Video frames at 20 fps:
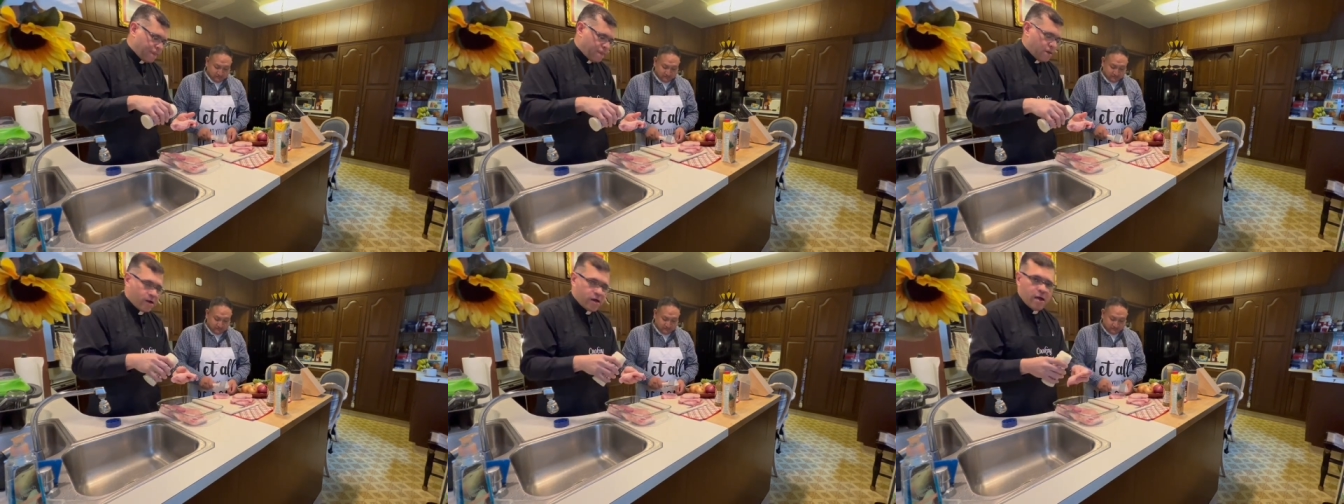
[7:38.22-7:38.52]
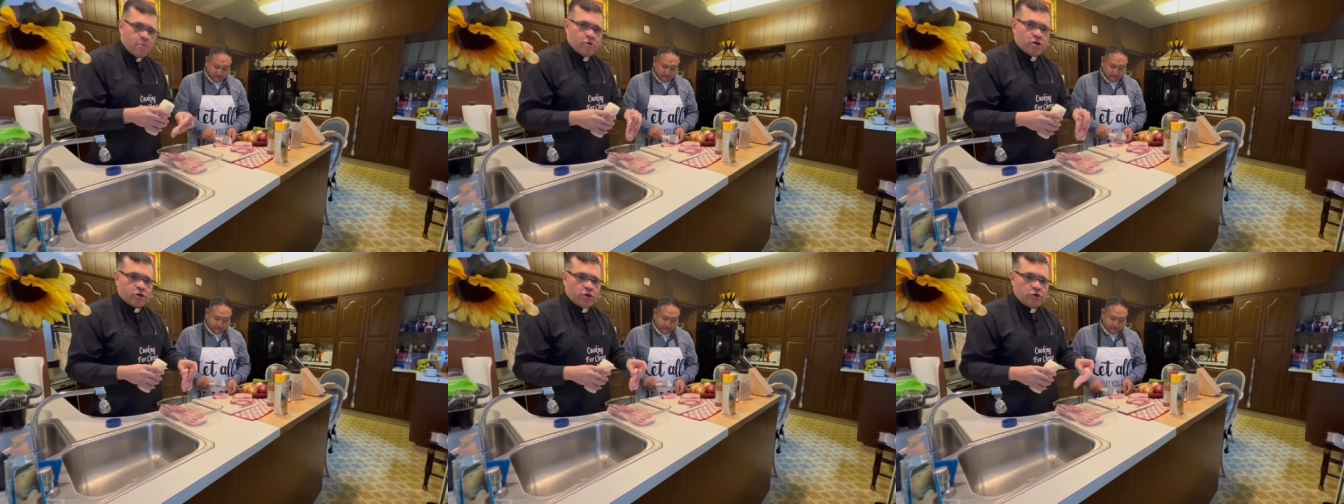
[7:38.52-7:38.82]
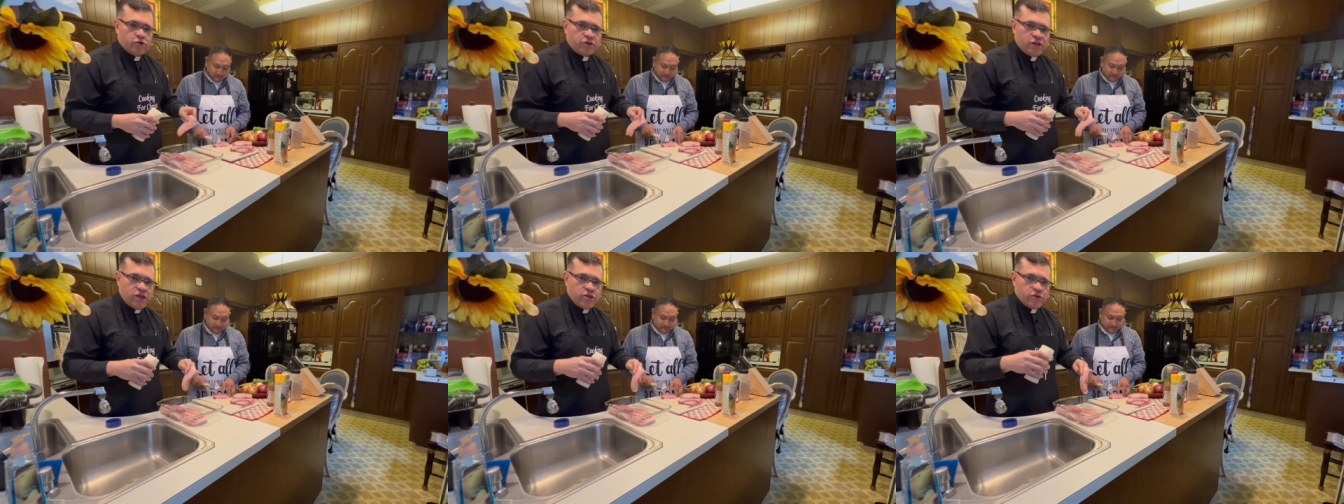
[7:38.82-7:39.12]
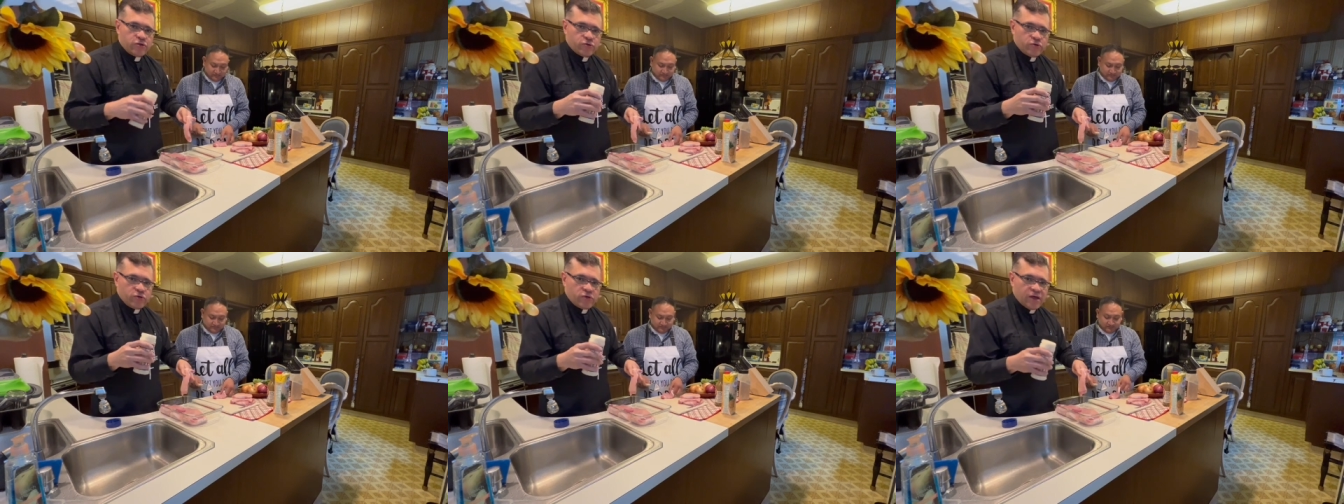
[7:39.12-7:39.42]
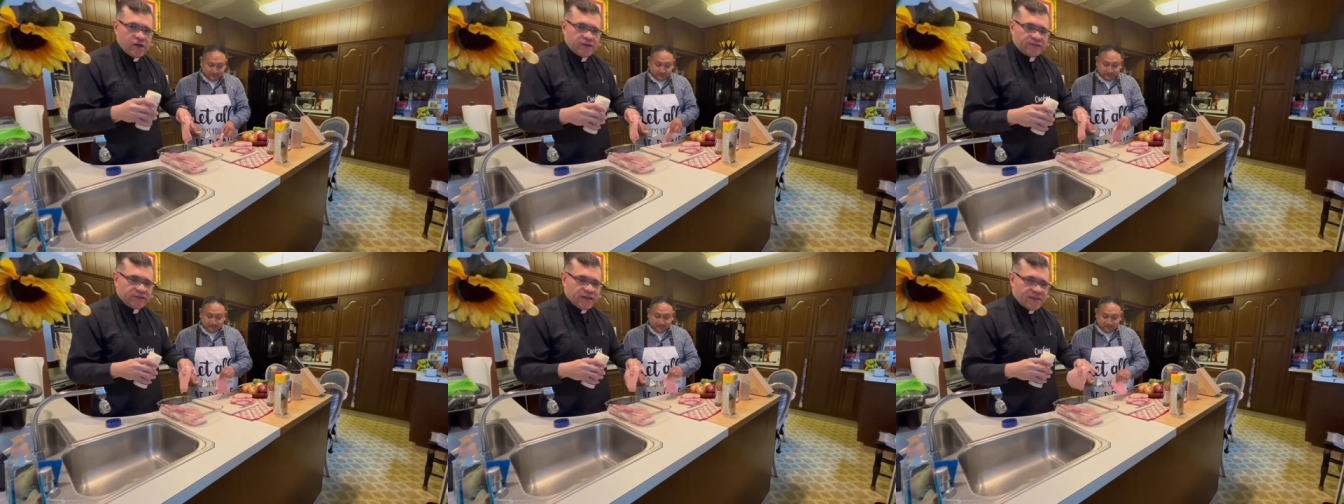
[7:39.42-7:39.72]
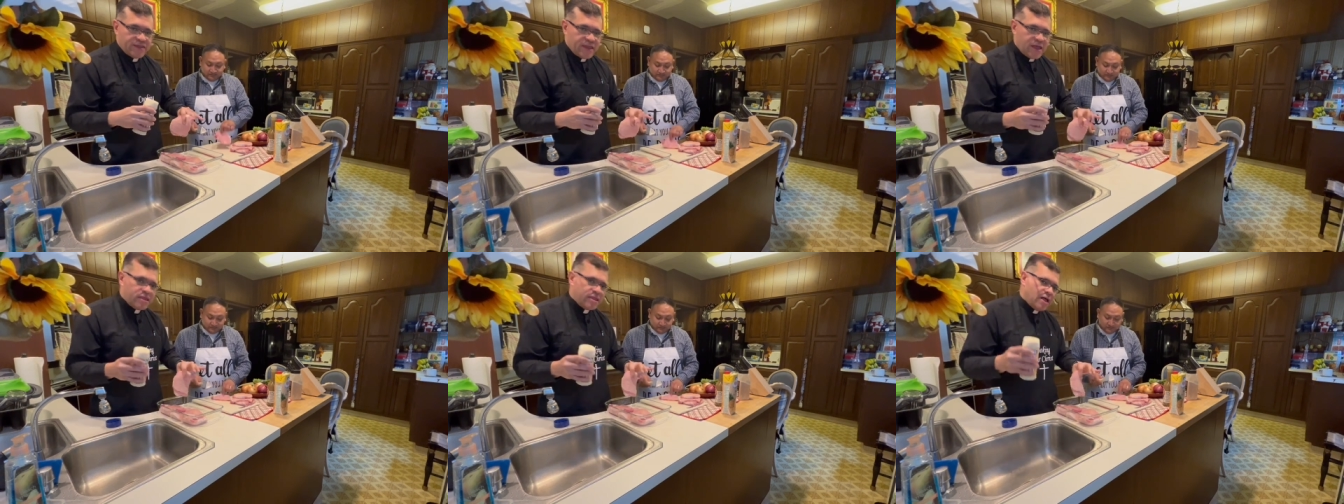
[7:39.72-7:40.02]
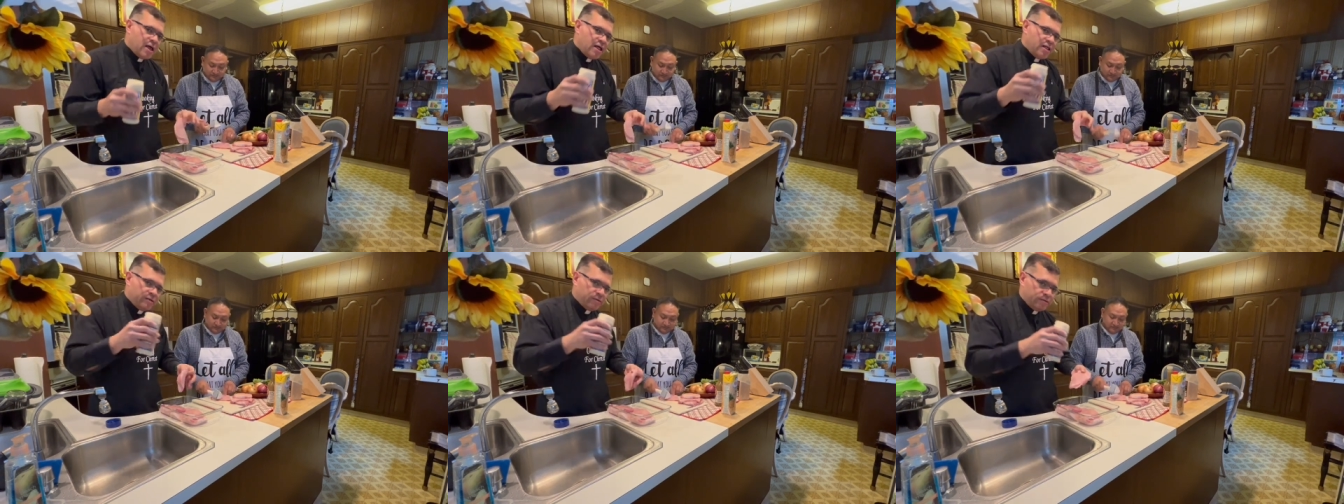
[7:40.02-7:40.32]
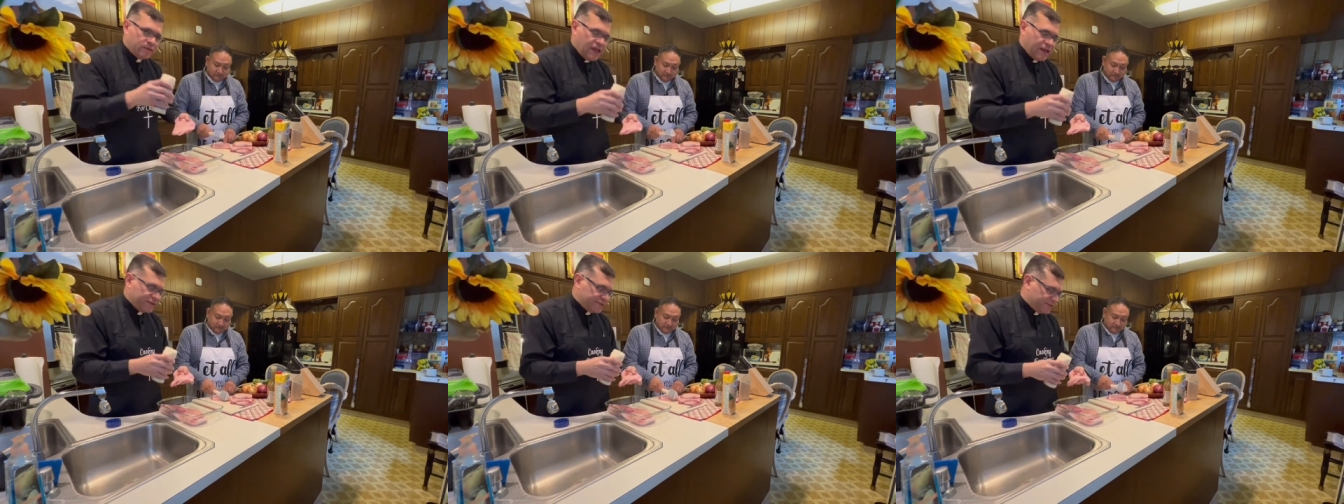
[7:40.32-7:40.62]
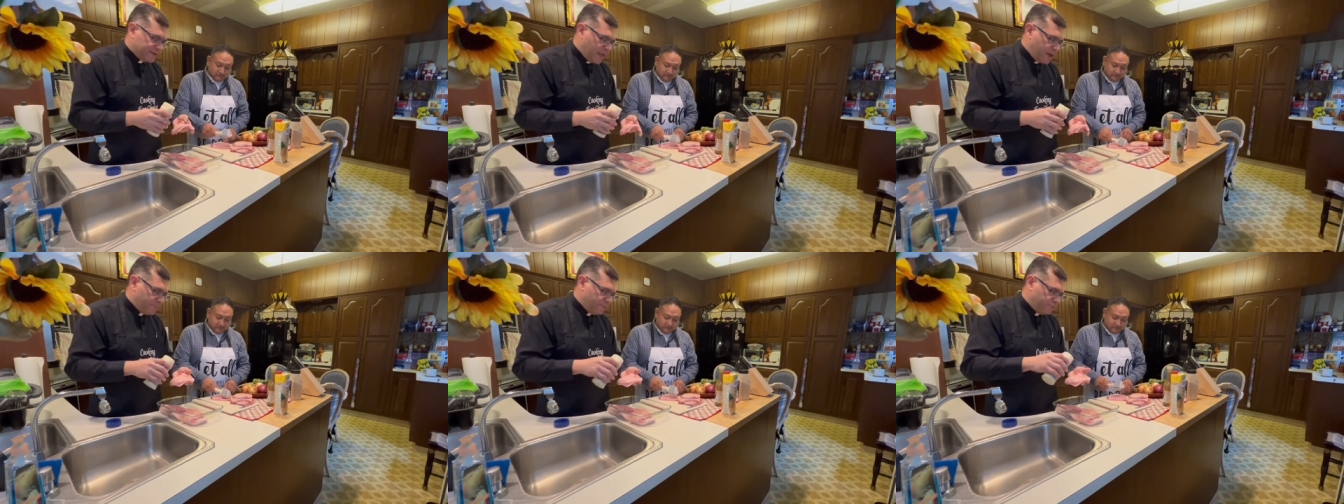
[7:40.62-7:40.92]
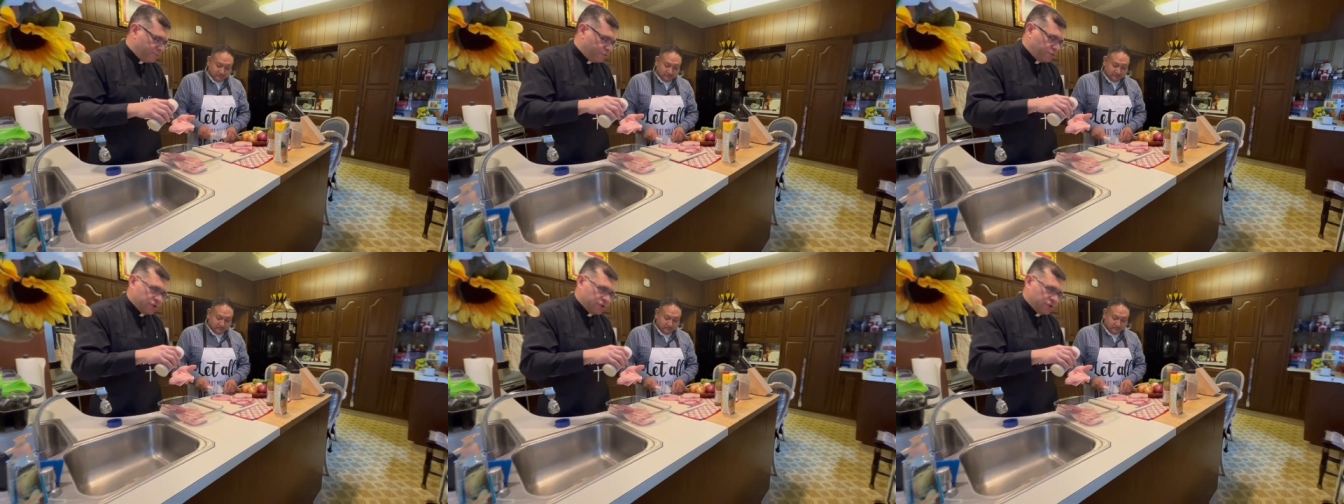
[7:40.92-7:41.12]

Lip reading: Okay, we'll continue to do this and then I'll next step.